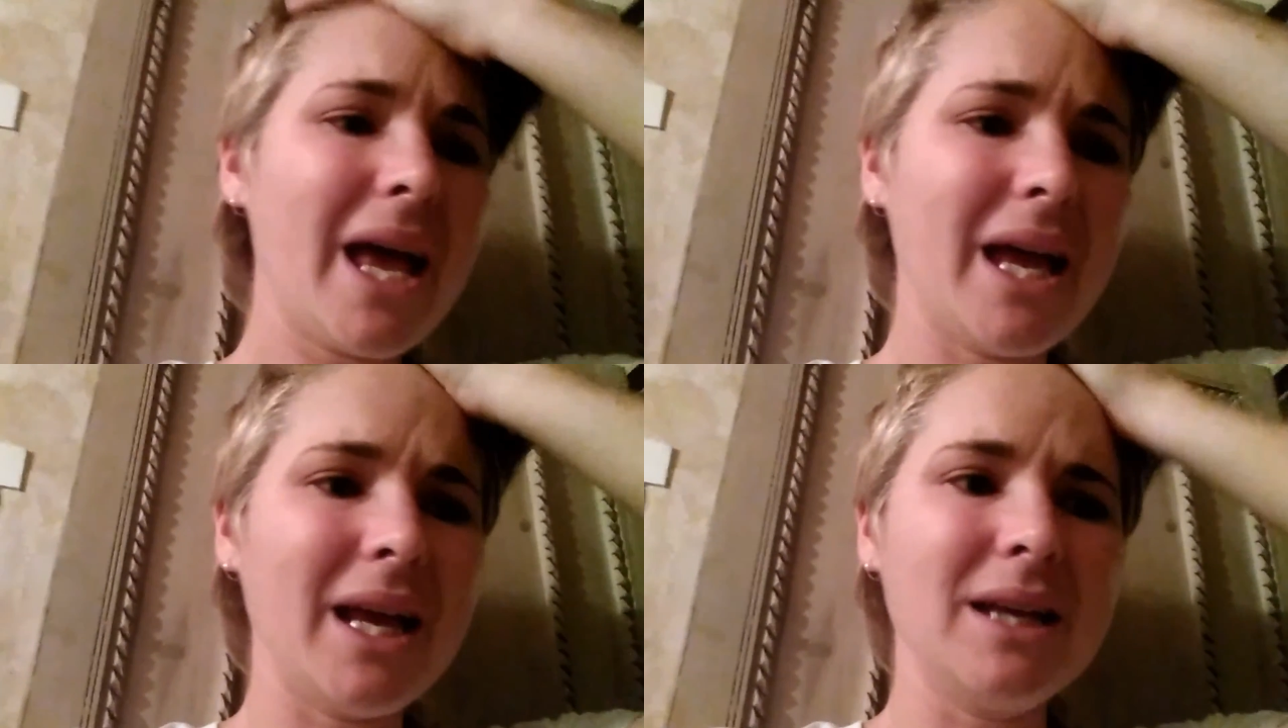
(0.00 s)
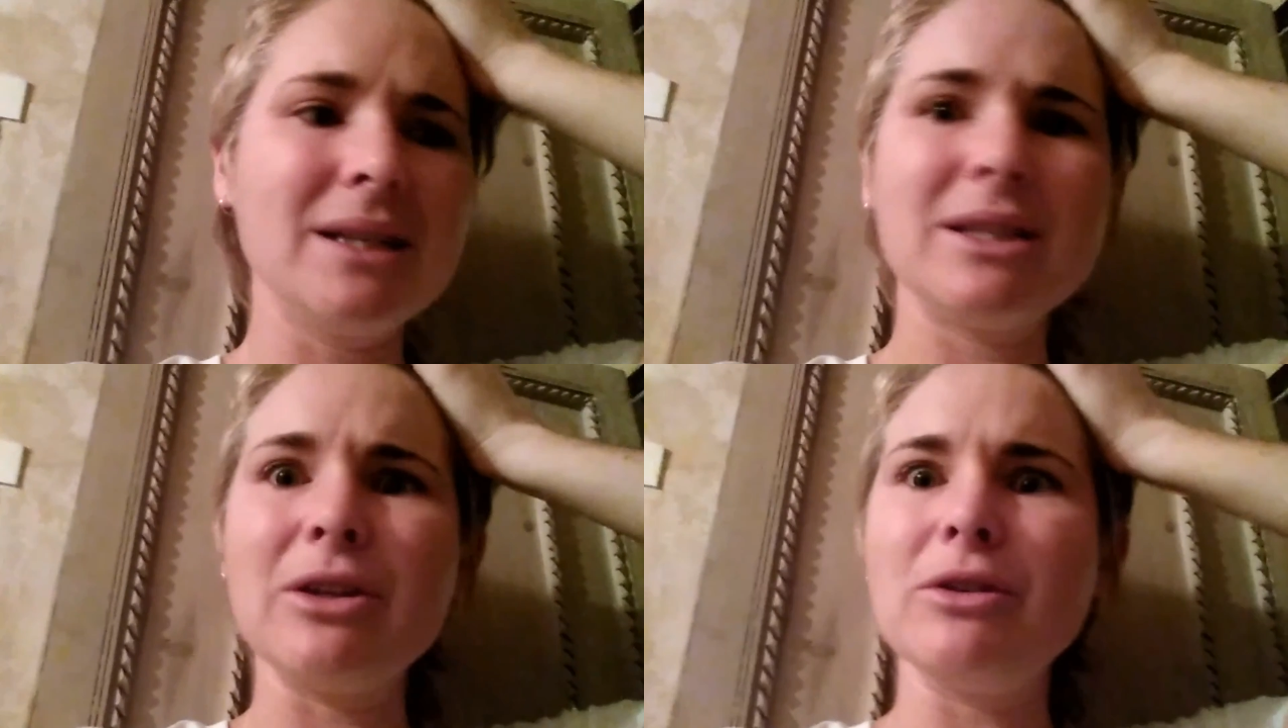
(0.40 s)

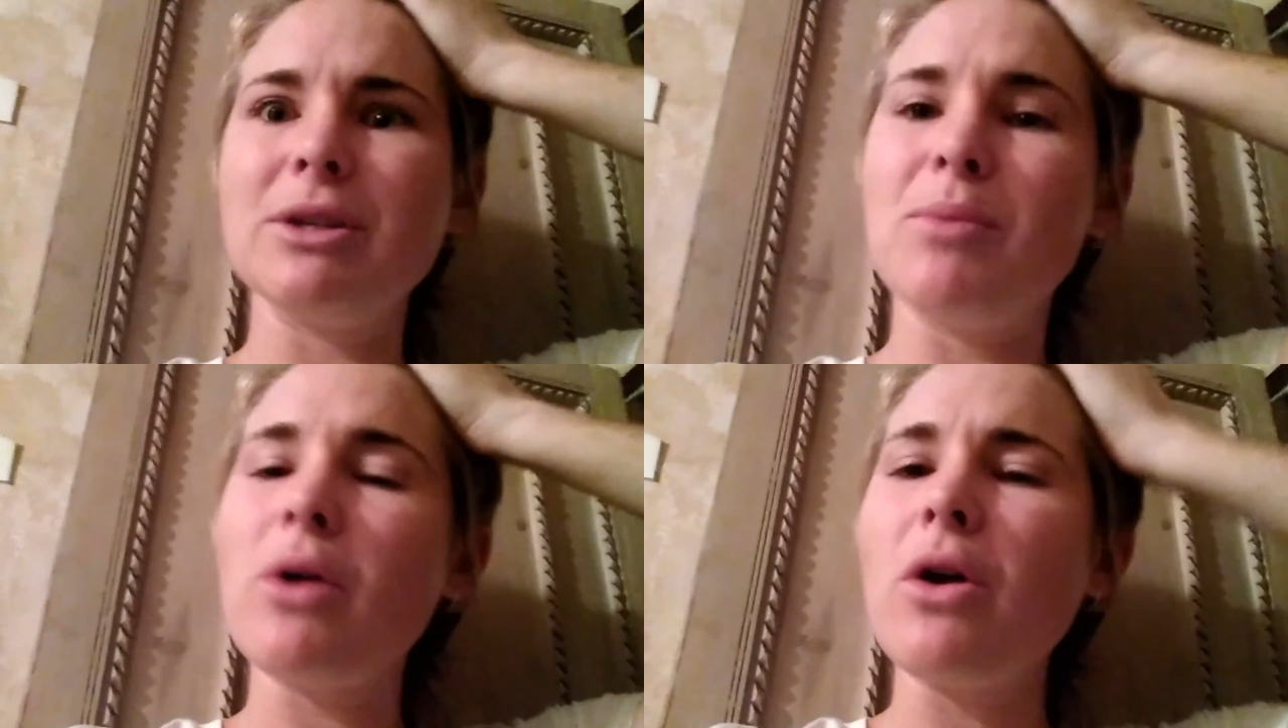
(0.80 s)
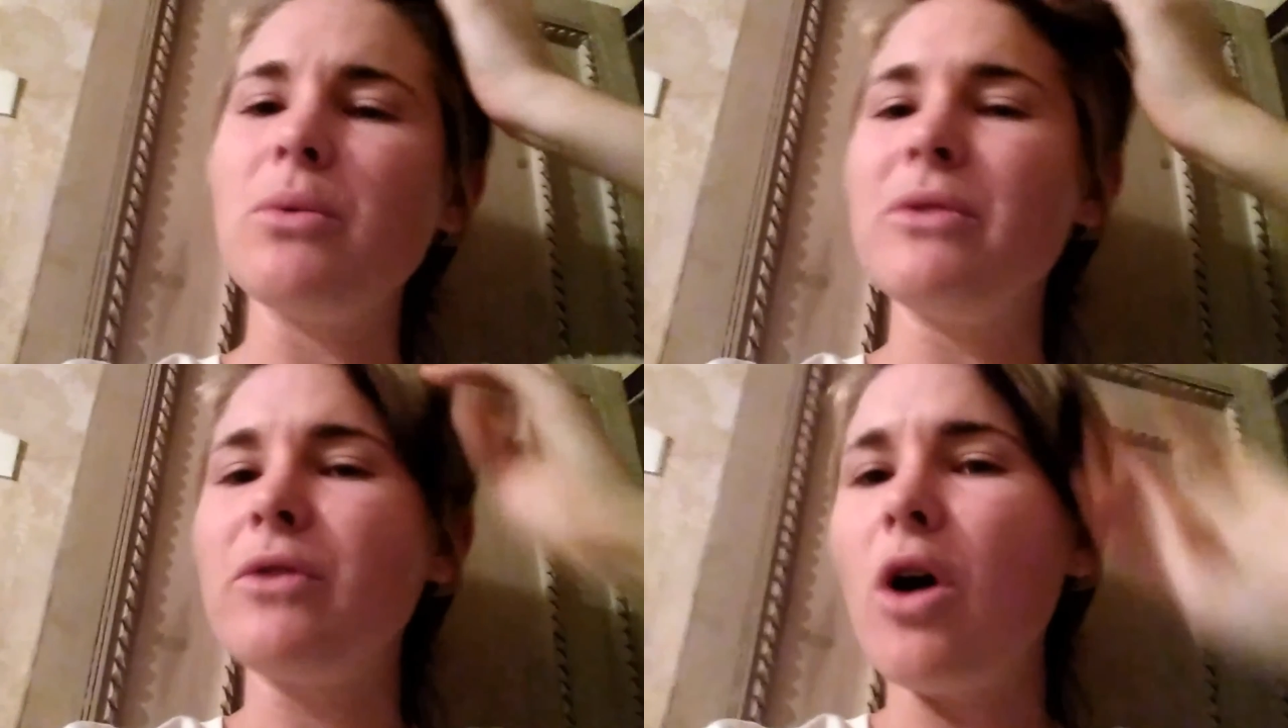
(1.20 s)
And so tomorrow
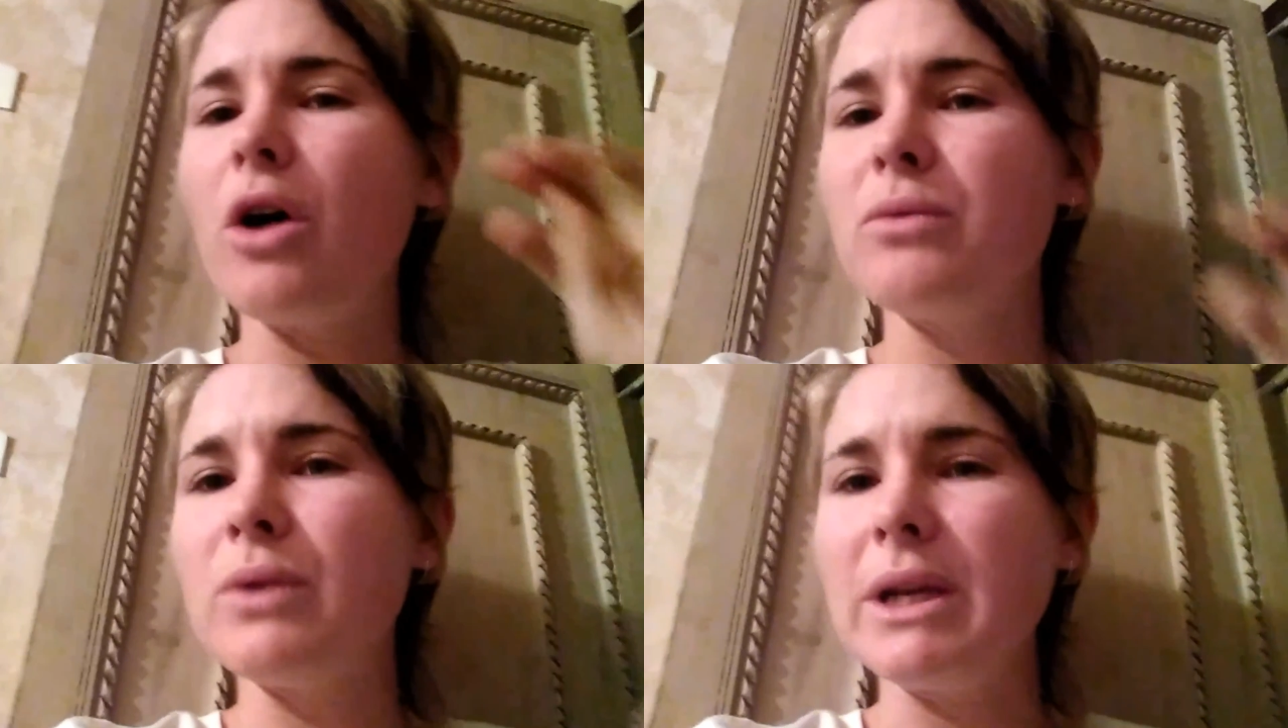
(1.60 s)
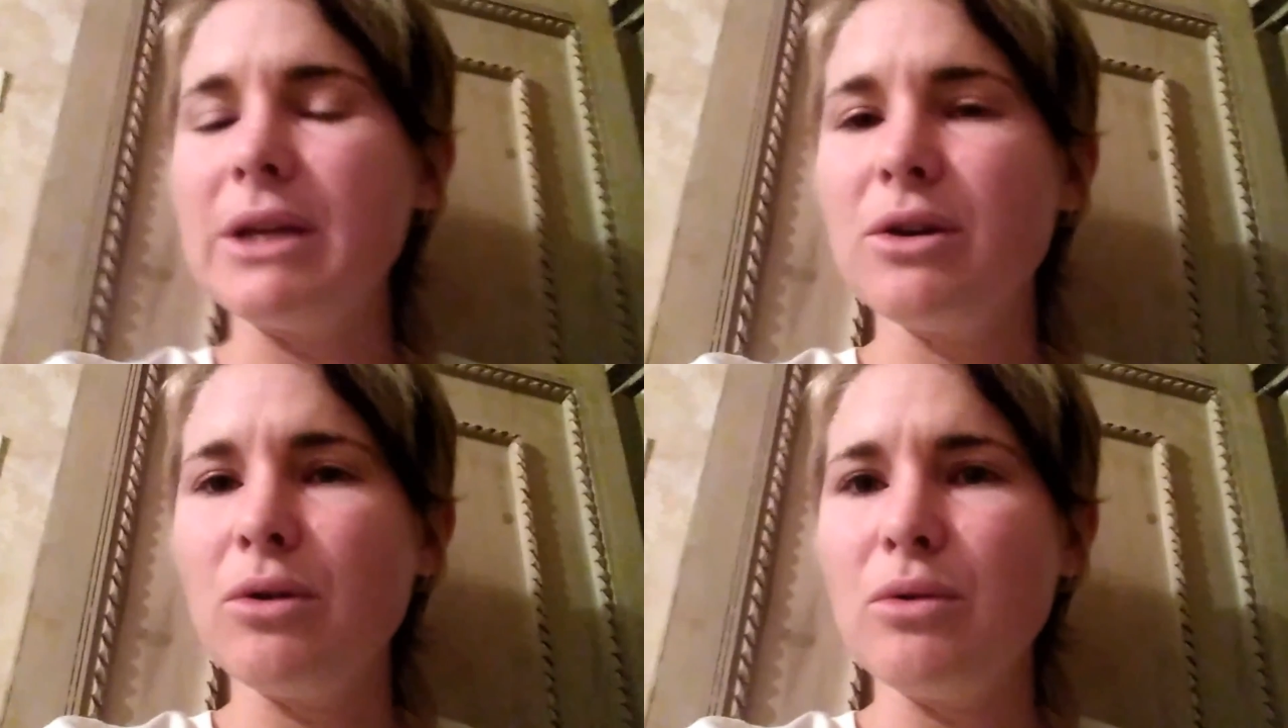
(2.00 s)
we've got a
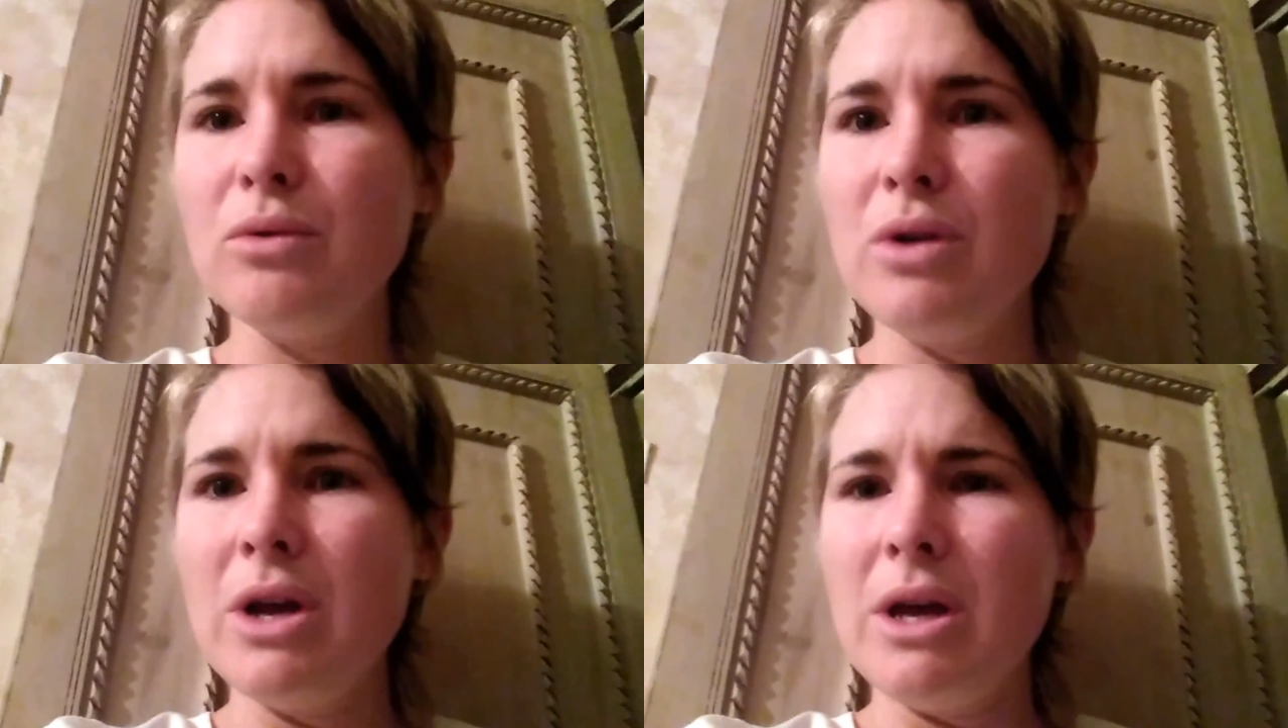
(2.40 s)
really cool